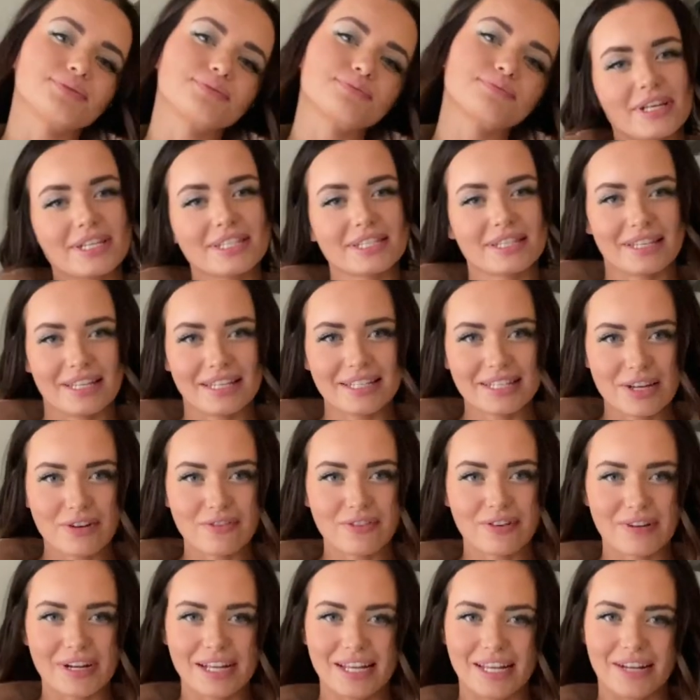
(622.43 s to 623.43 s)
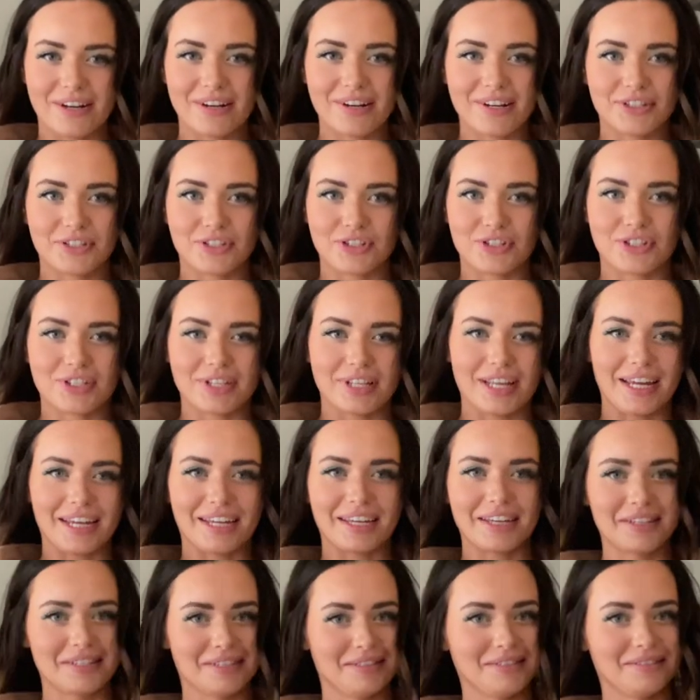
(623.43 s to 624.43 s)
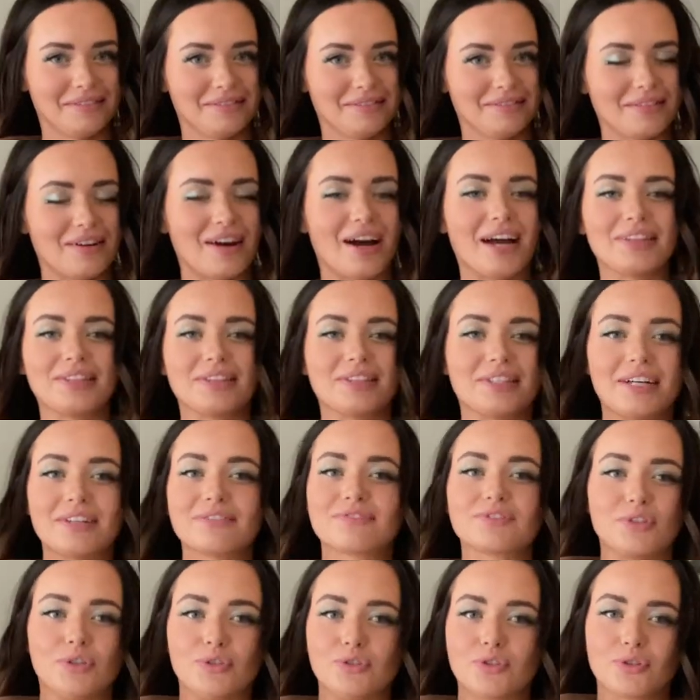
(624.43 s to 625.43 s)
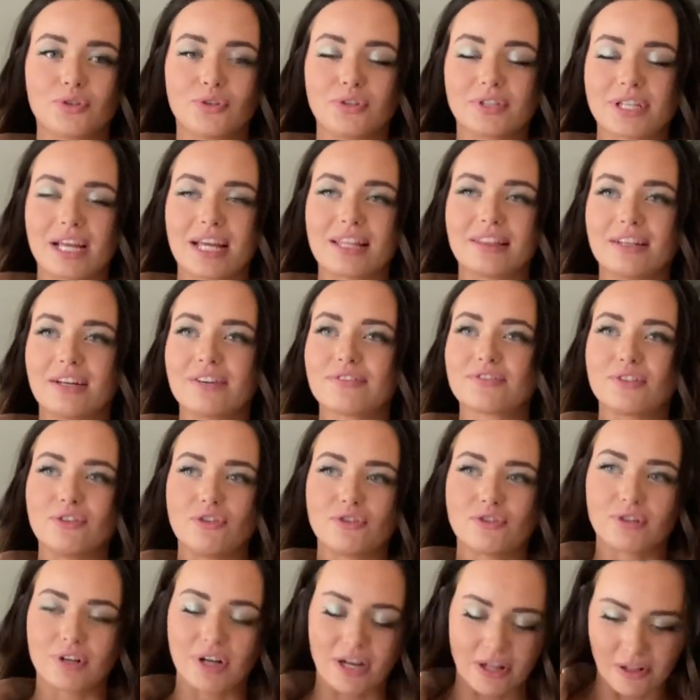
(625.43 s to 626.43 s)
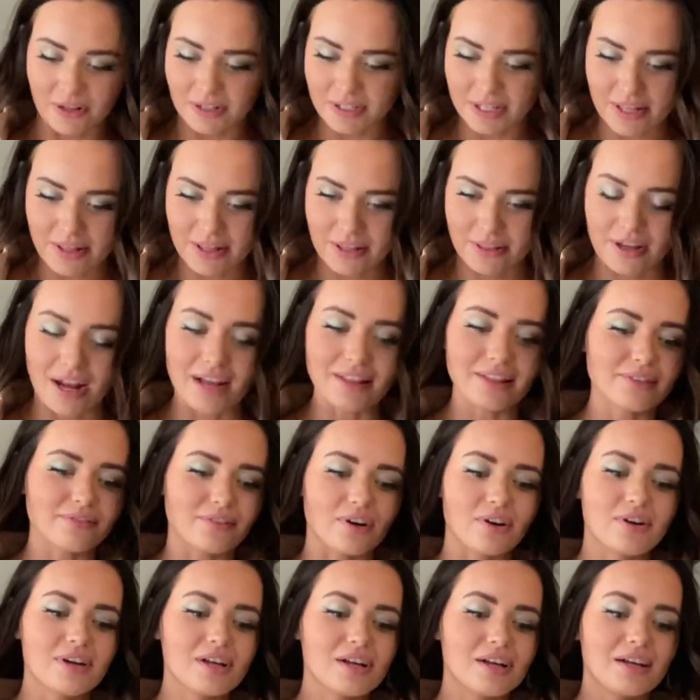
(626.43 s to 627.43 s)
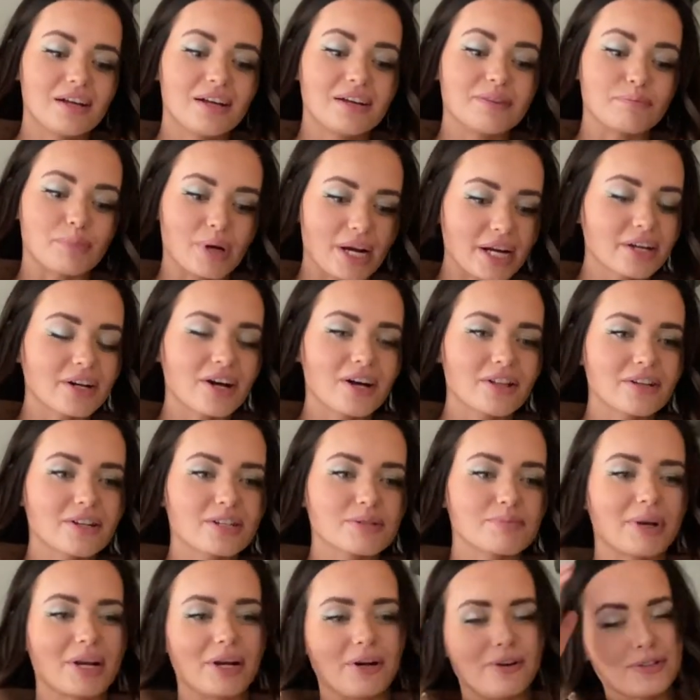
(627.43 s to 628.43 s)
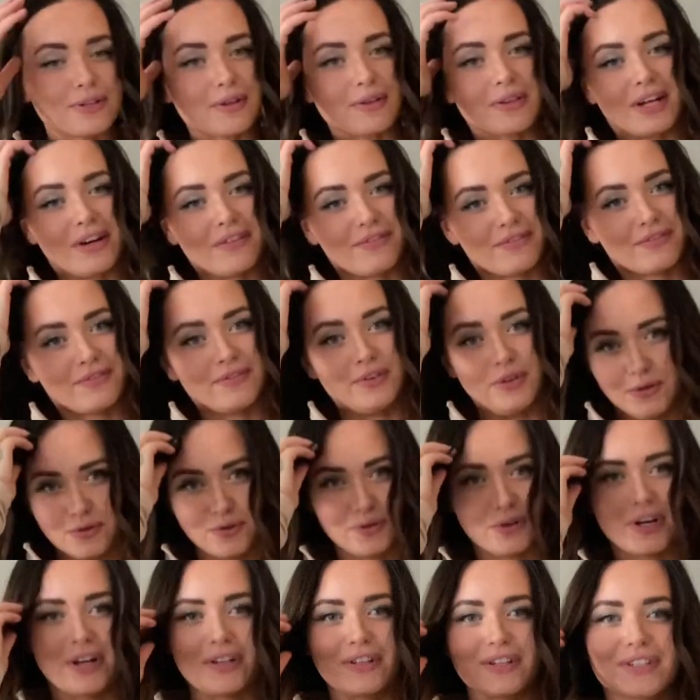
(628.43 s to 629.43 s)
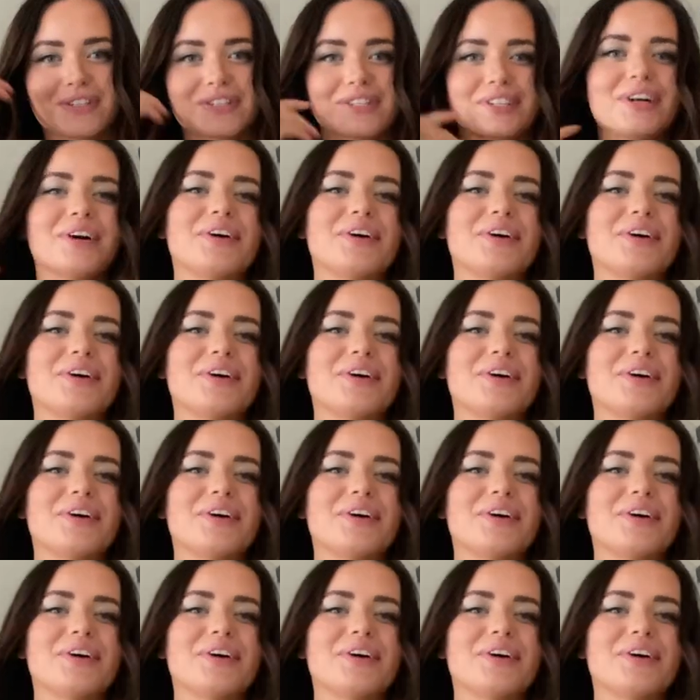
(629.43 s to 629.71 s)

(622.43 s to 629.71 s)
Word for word: This, this outfit right here is just like, I love neutrals. I love neutral colors. I think I love bright colors, but I also love neutral colors.